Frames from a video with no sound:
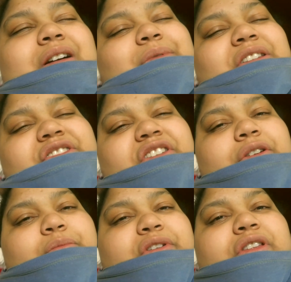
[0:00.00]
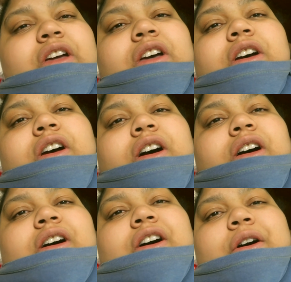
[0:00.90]
probably not today,
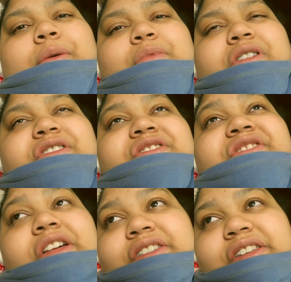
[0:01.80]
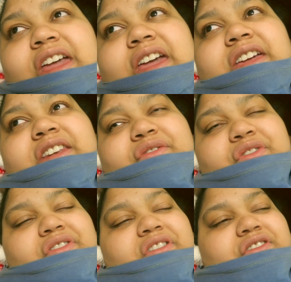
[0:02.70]
but um Sunday and
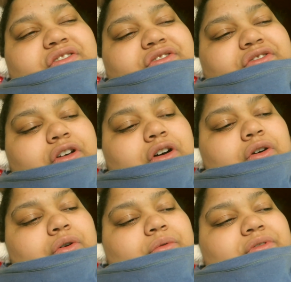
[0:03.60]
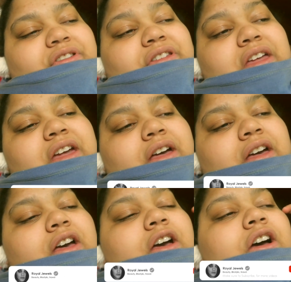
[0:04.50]
everything. So yeah,
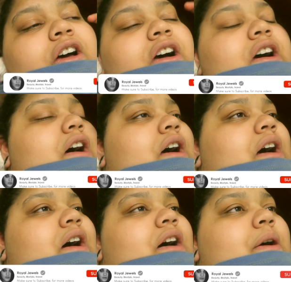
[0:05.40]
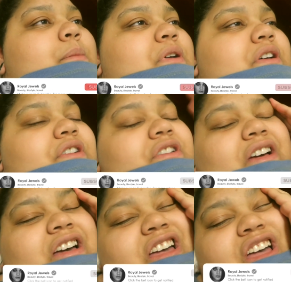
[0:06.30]
um
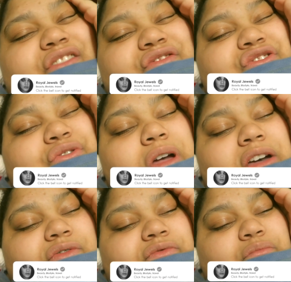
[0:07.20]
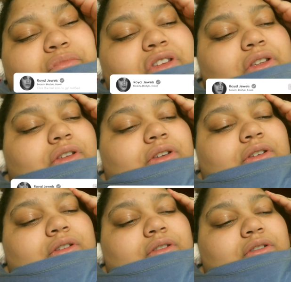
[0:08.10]
I have to have a
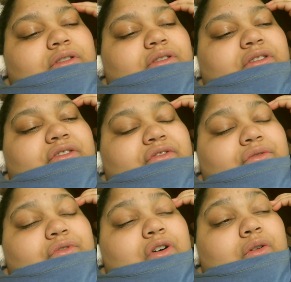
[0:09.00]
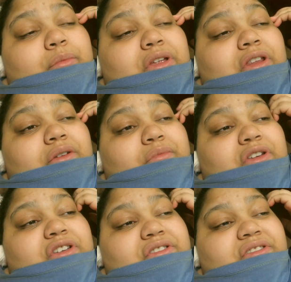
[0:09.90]
meeting, a phone call meeting
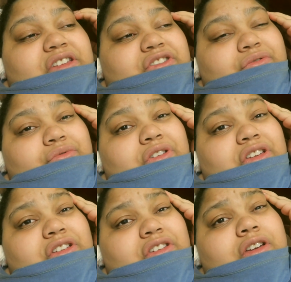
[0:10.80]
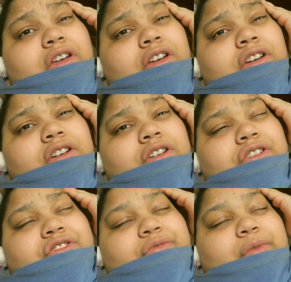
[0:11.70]
because I do need
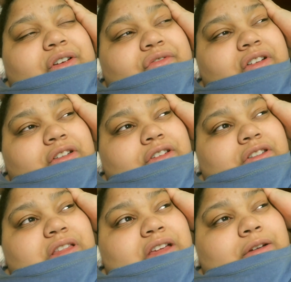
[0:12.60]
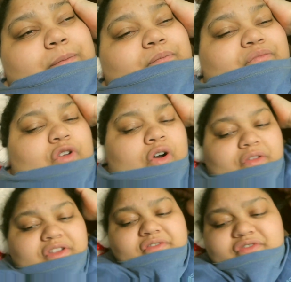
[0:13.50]
to verify like all the